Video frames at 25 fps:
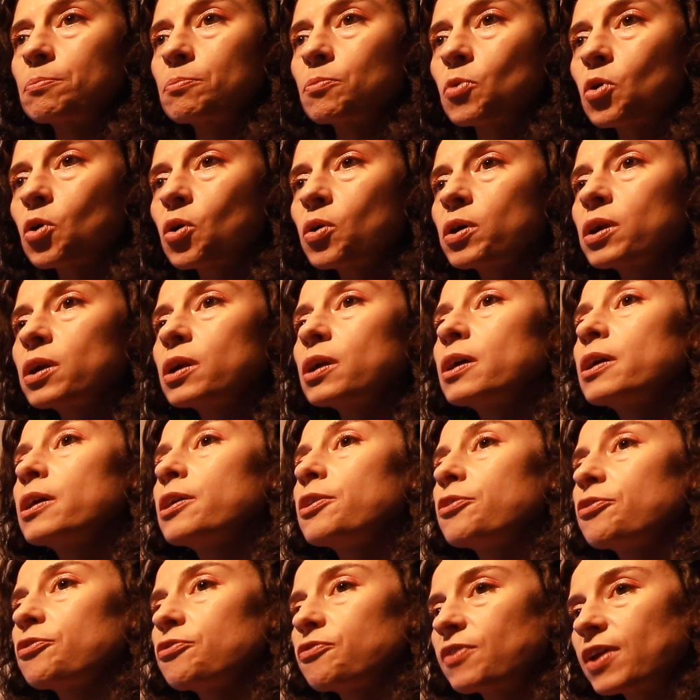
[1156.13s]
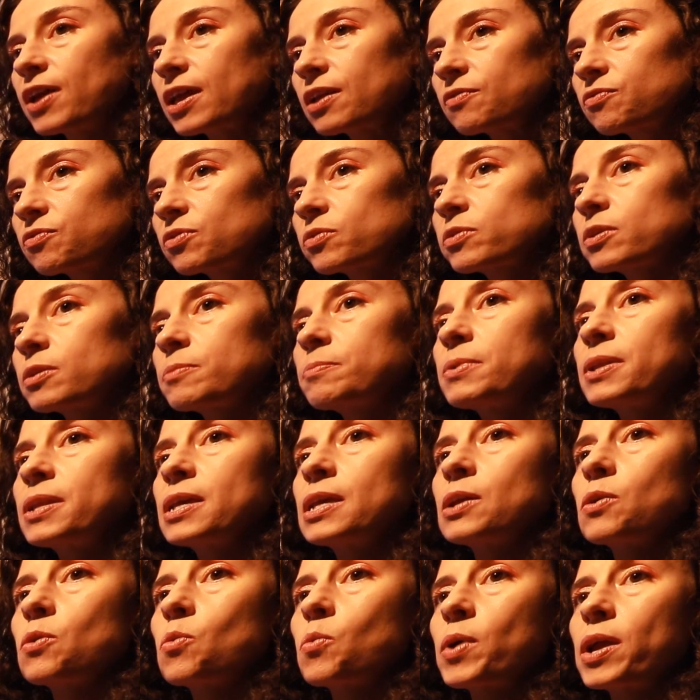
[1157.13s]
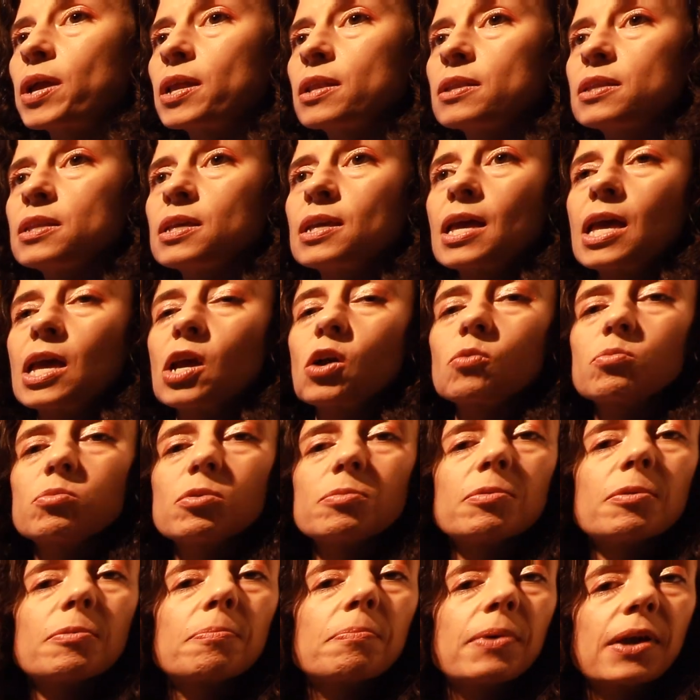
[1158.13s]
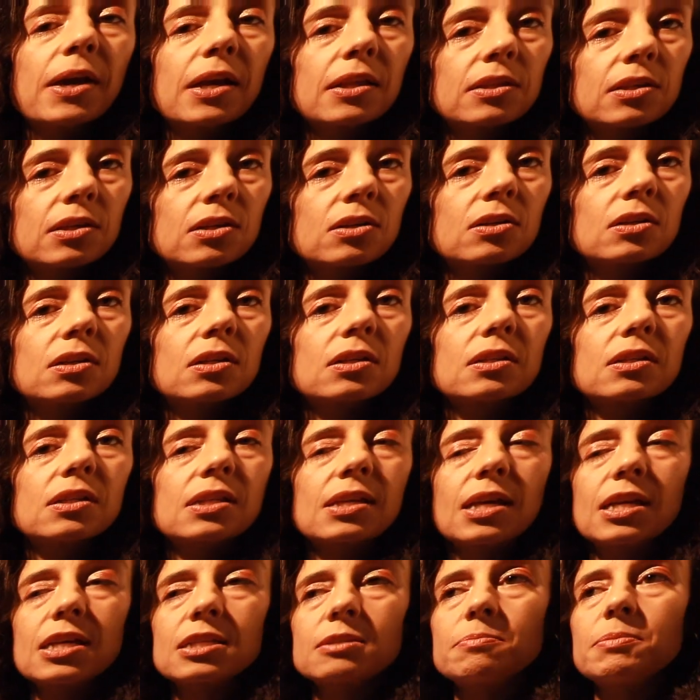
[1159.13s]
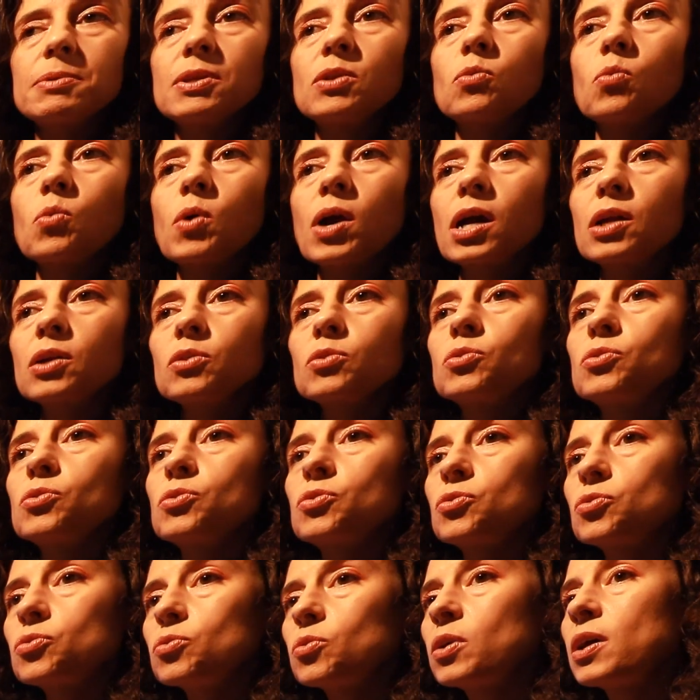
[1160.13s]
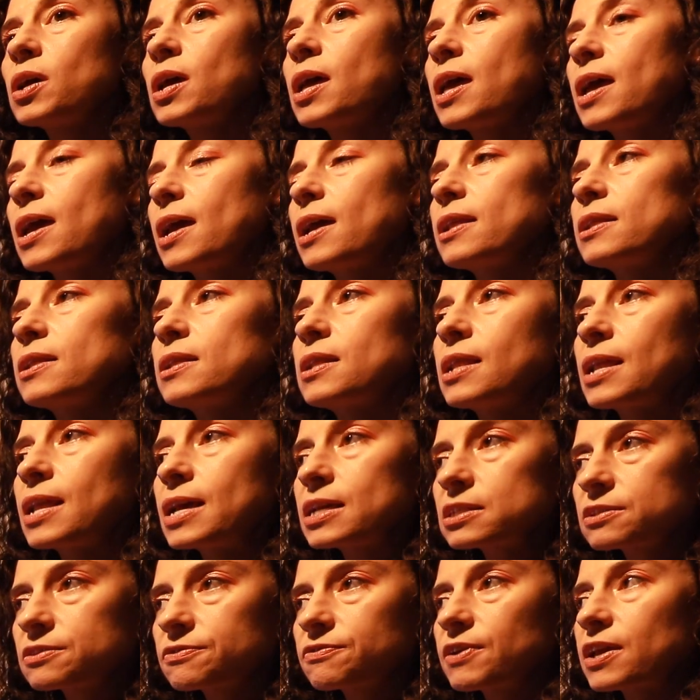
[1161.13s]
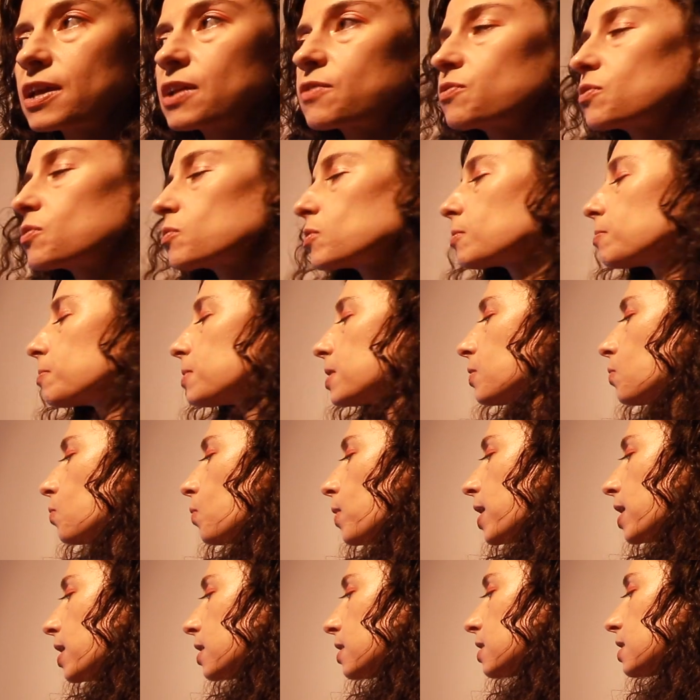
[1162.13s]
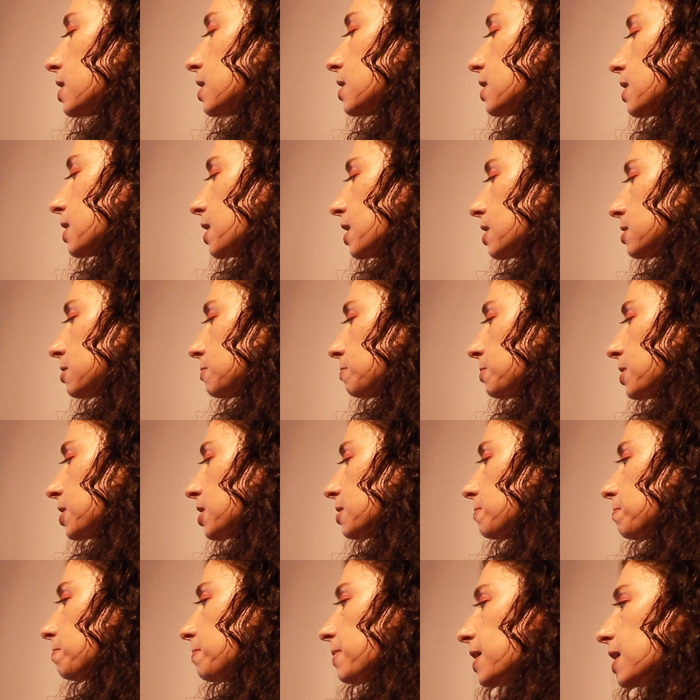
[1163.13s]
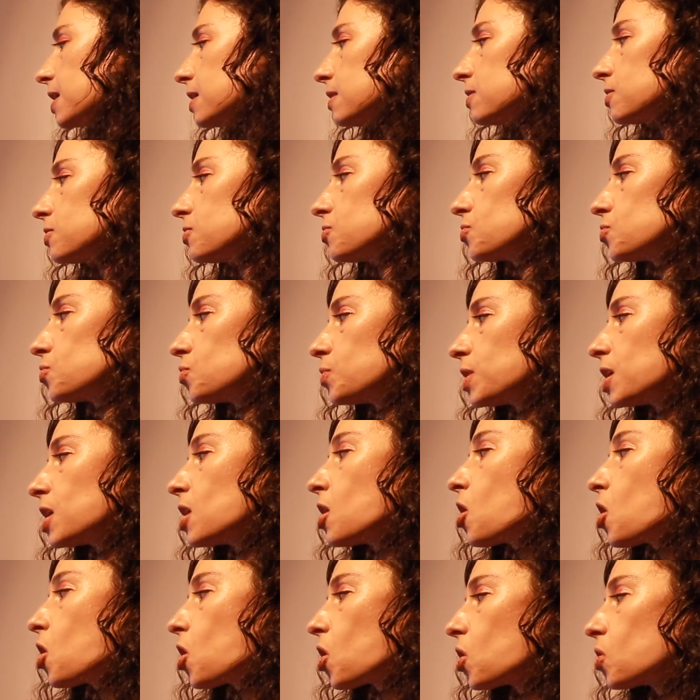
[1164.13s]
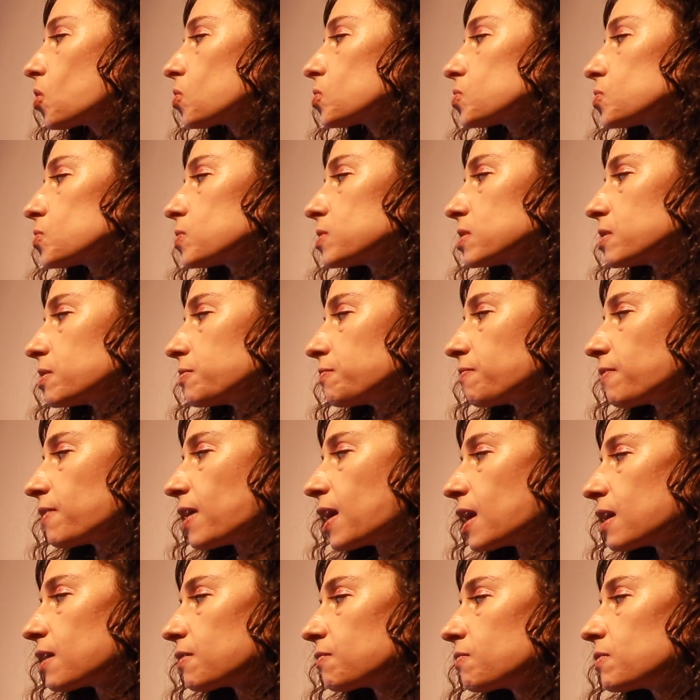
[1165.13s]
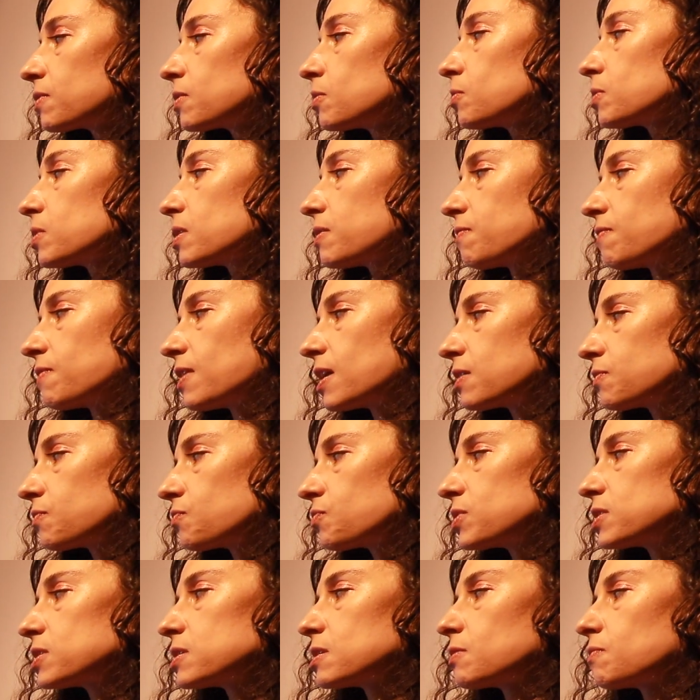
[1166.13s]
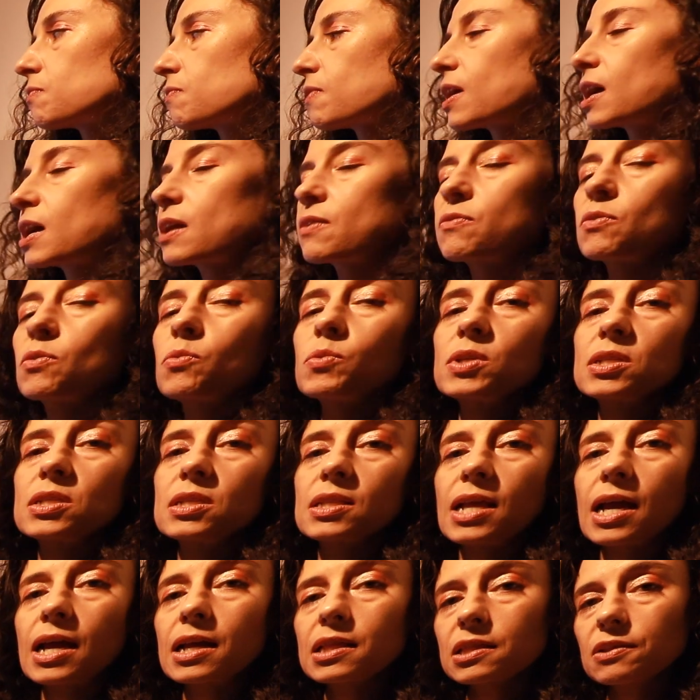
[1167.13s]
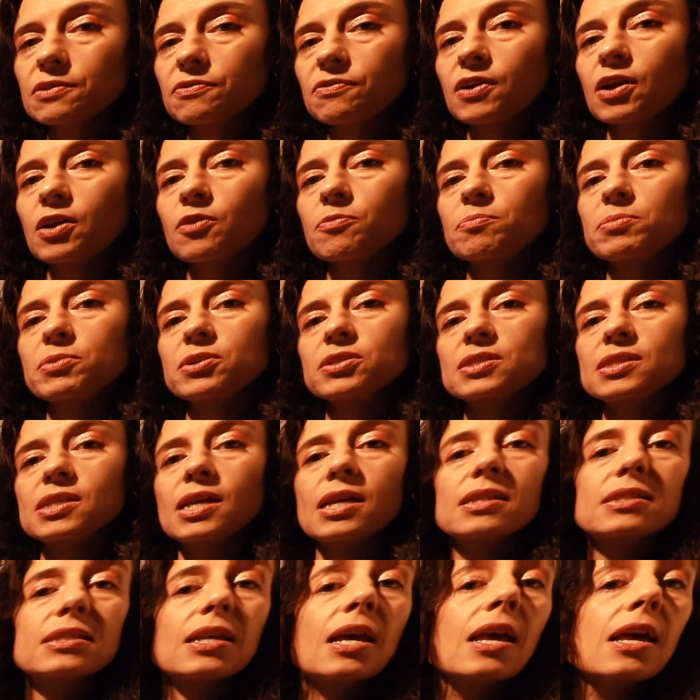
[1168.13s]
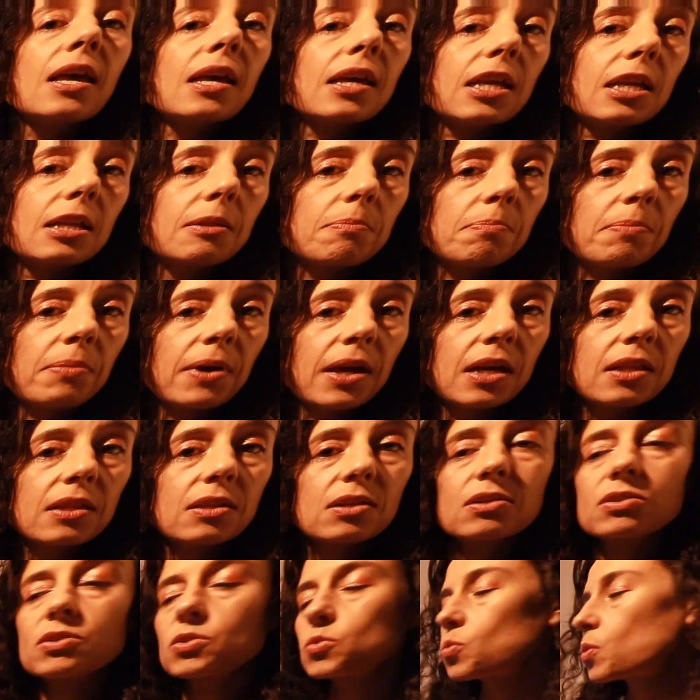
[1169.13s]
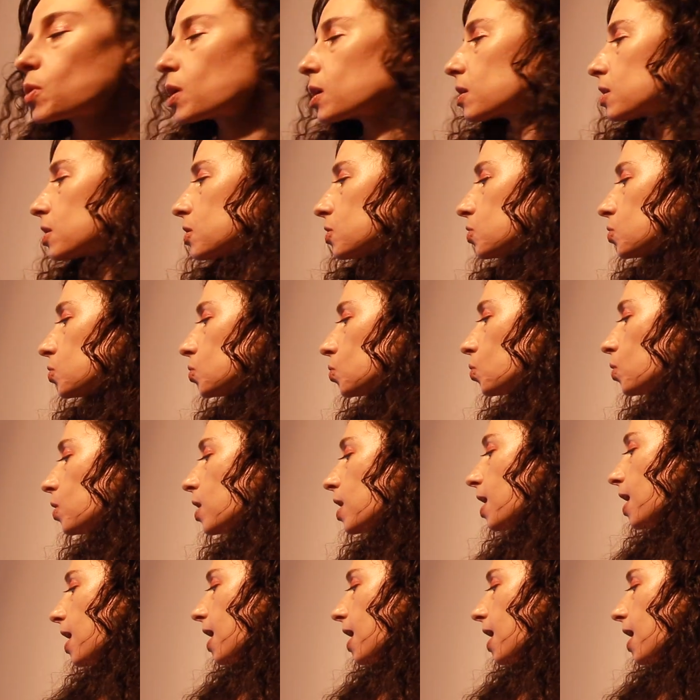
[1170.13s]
more favorably when the LBB pattern has been 1 or 2 and less favorably when it has been pattern 3. Also survival, event-free survival is 95% in patterns 1 and 2